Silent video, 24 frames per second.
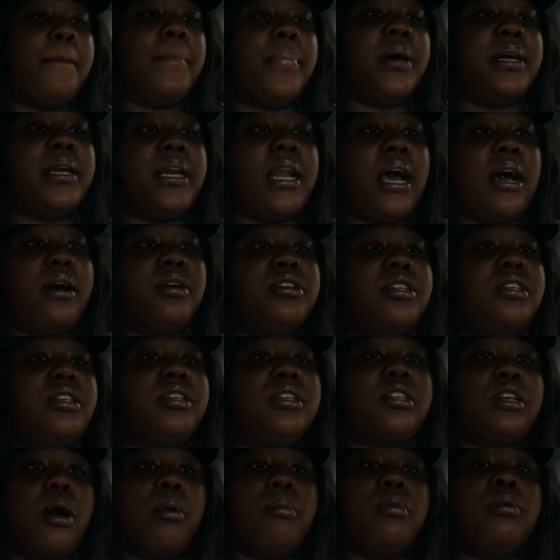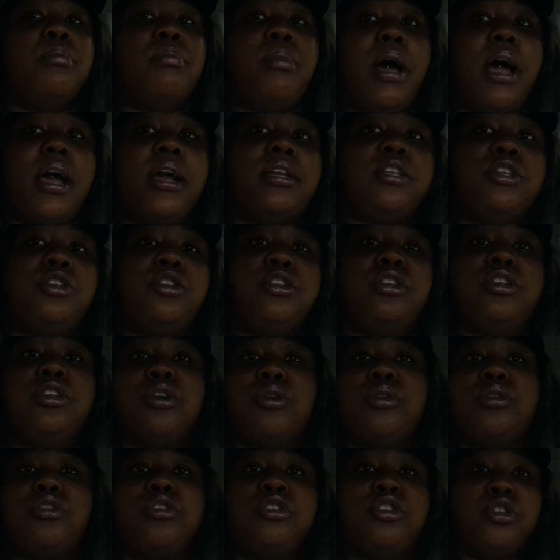But now she's coming back to, you
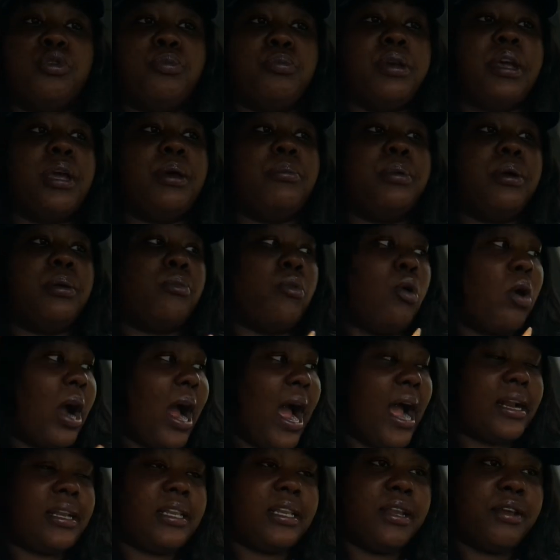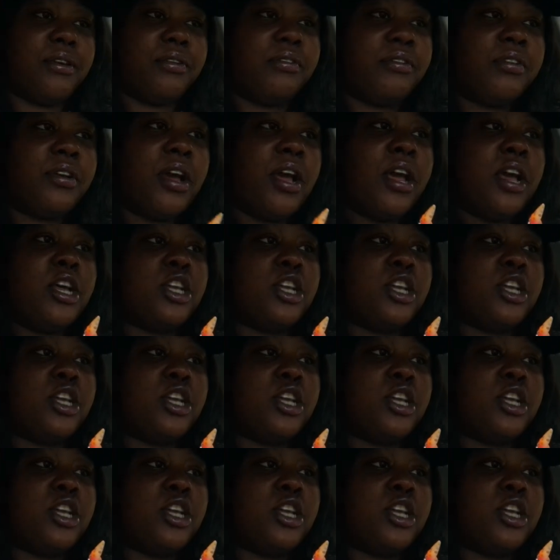know, to be a bit more active.